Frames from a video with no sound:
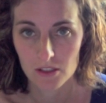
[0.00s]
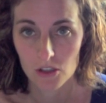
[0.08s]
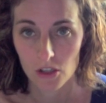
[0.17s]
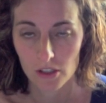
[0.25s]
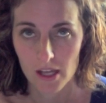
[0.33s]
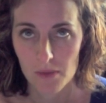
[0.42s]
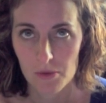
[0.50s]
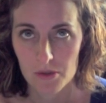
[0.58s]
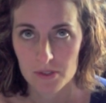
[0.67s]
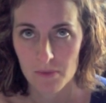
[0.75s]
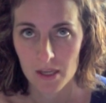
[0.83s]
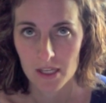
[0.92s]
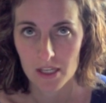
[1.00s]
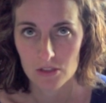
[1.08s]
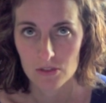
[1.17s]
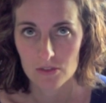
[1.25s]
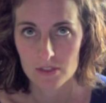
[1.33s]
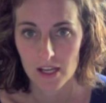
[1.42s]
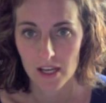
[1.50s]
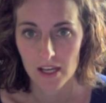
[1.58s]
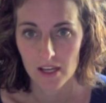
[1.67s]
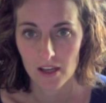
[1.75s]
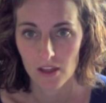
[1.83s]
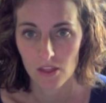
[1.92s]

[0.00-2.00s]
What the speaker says: Currently I post Monday, Tuesday,